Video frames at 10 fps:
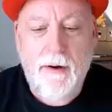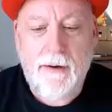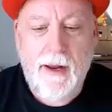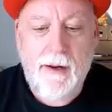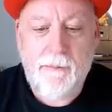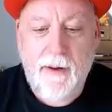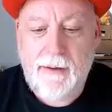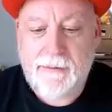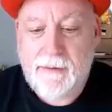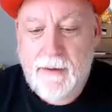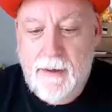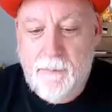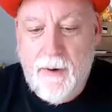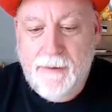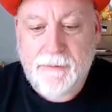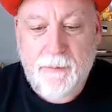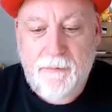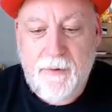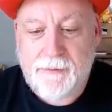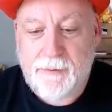game-based Imposter
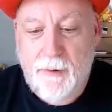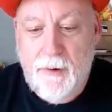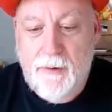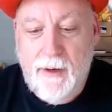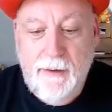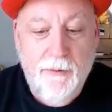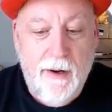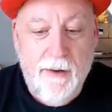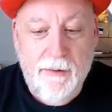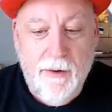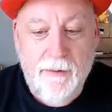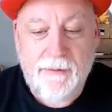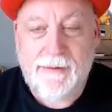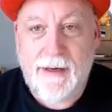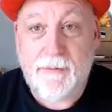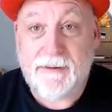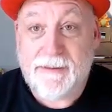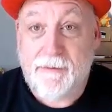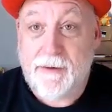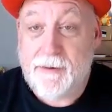Professor Oak, a trainer card, the number
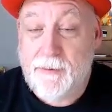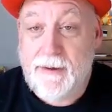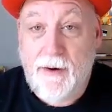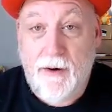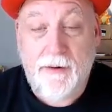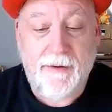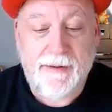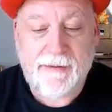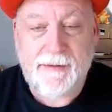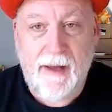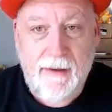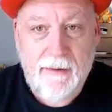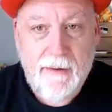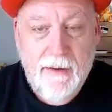73 card of this set.